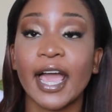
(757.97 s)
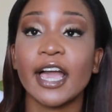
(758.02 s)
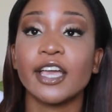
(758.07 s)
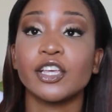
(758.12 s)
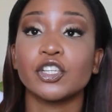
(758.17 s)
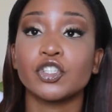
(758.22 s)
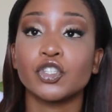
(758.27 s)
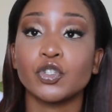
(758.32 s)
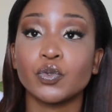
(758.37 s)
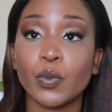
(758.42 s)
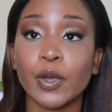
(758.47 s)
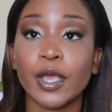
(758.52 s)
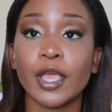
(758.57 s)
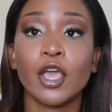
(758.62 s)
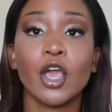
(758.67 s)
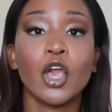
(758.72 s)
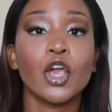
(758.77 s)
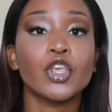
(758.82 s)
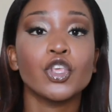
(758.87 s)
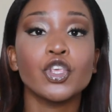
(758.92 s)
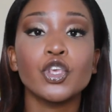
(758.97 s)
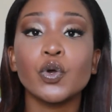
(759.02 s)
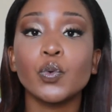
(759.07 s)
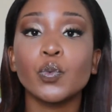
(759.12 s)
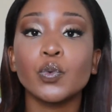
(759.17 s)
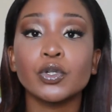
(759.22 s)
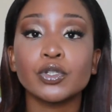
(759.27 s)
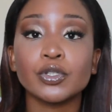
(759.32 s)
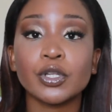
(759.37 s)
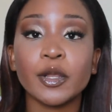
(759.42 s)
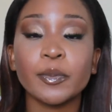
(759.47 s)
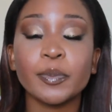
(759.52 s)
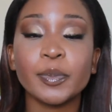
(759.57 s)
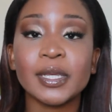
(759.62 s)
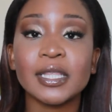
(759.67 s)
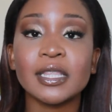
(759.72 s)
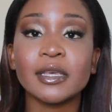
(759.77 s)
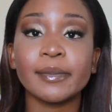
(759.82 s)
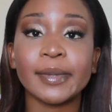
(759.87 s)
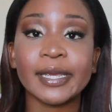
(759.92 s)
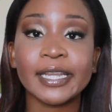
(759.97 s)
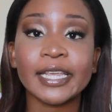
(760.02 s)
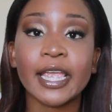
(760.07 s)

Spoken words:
I swear, you will not be the main